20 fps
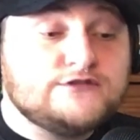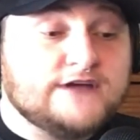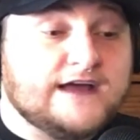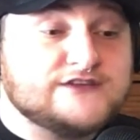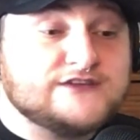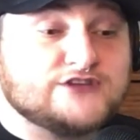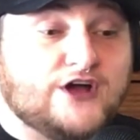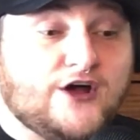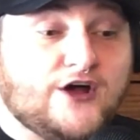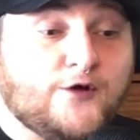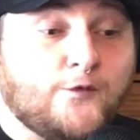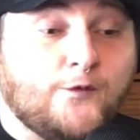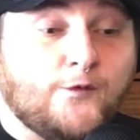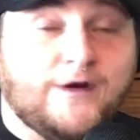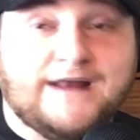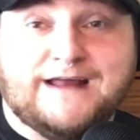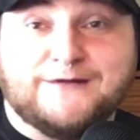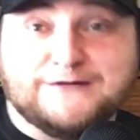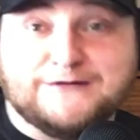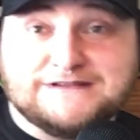all
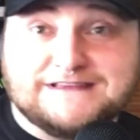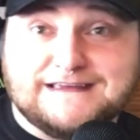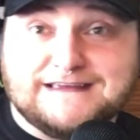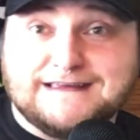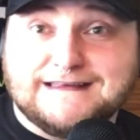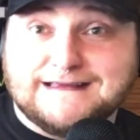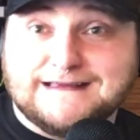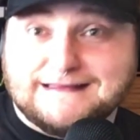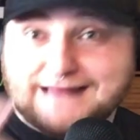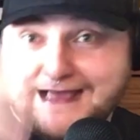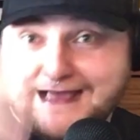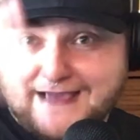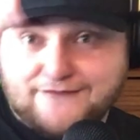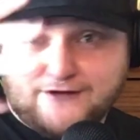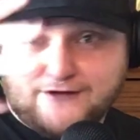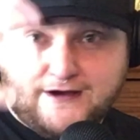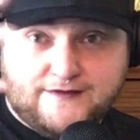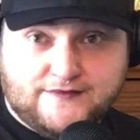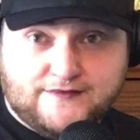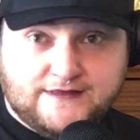what I was eating live
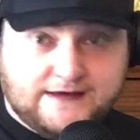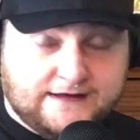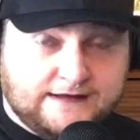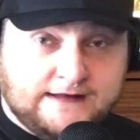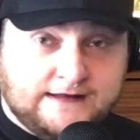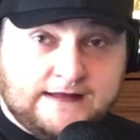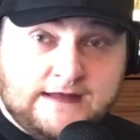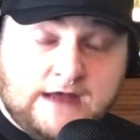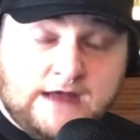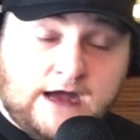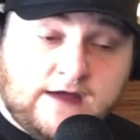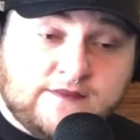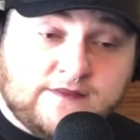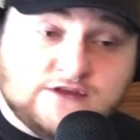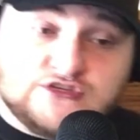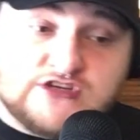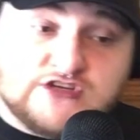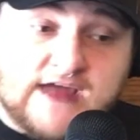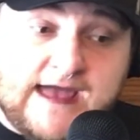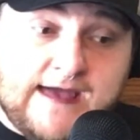on the
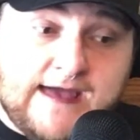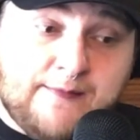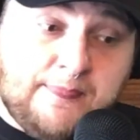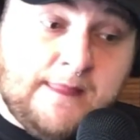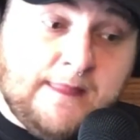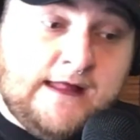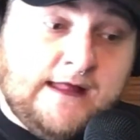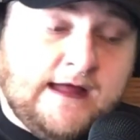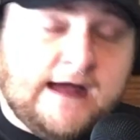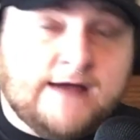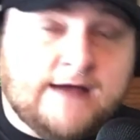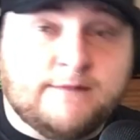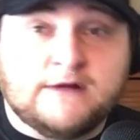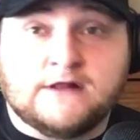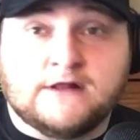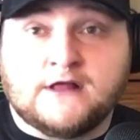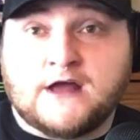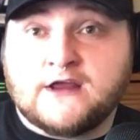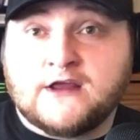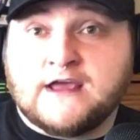chat, and a
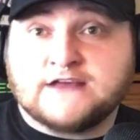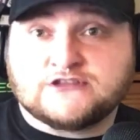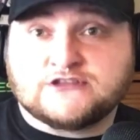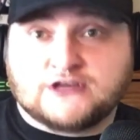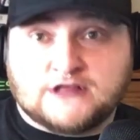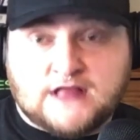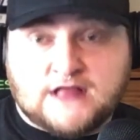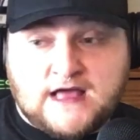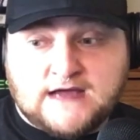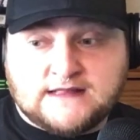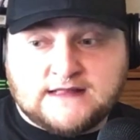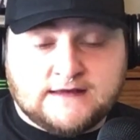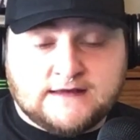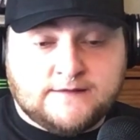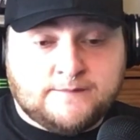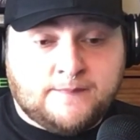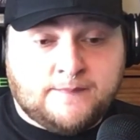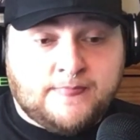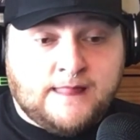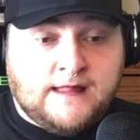lot of you guys clocked
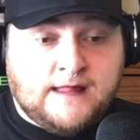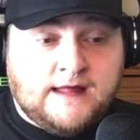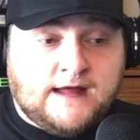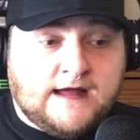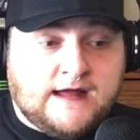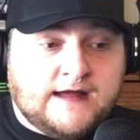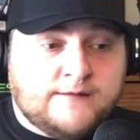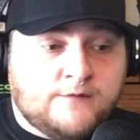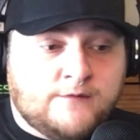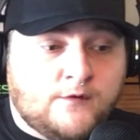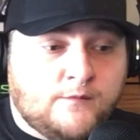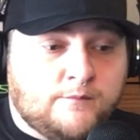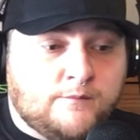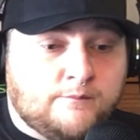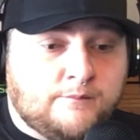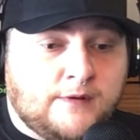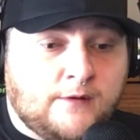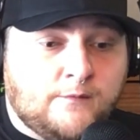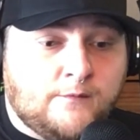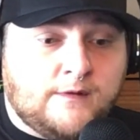it.
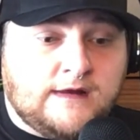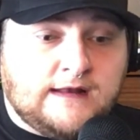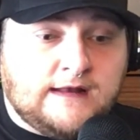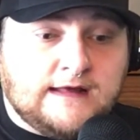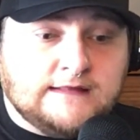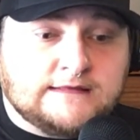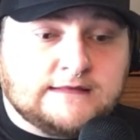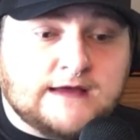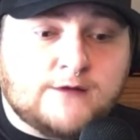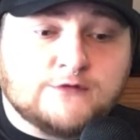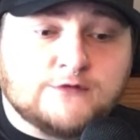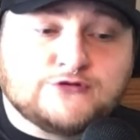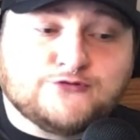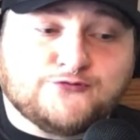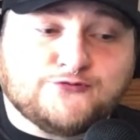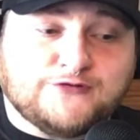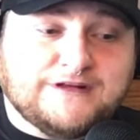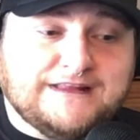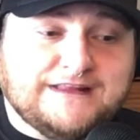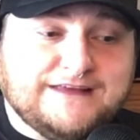But what I thought
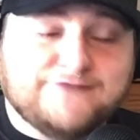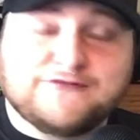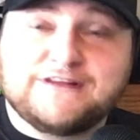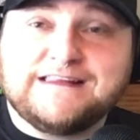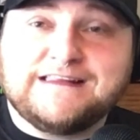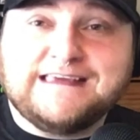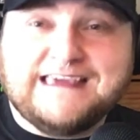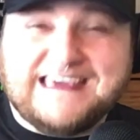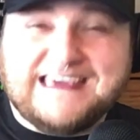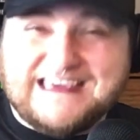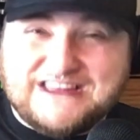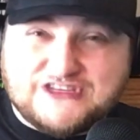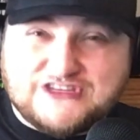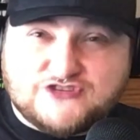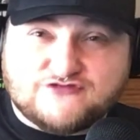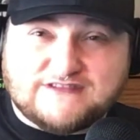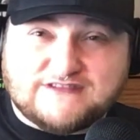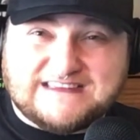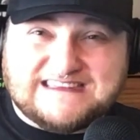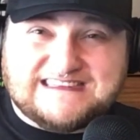was really, really
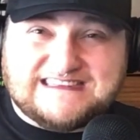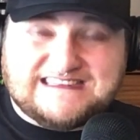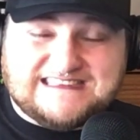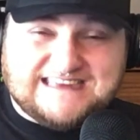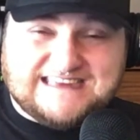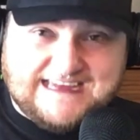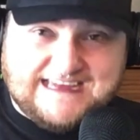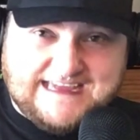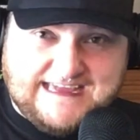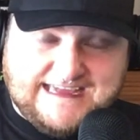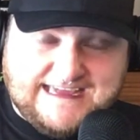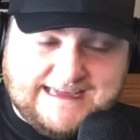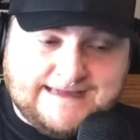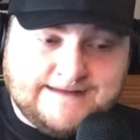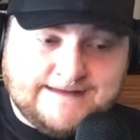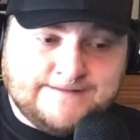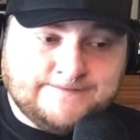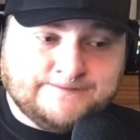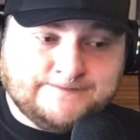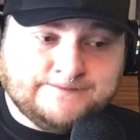
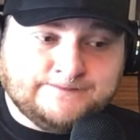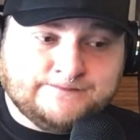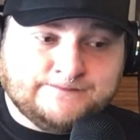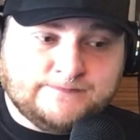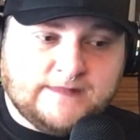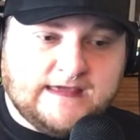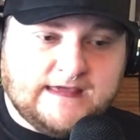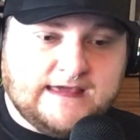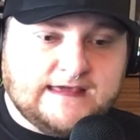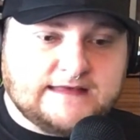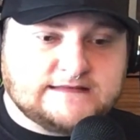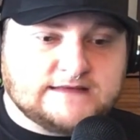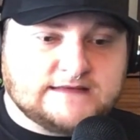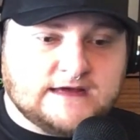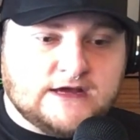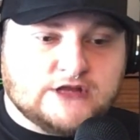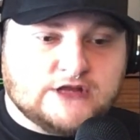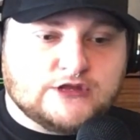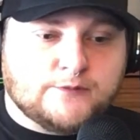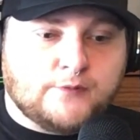interesting is
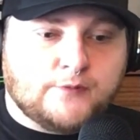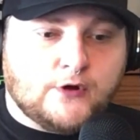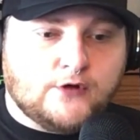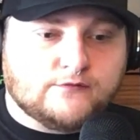the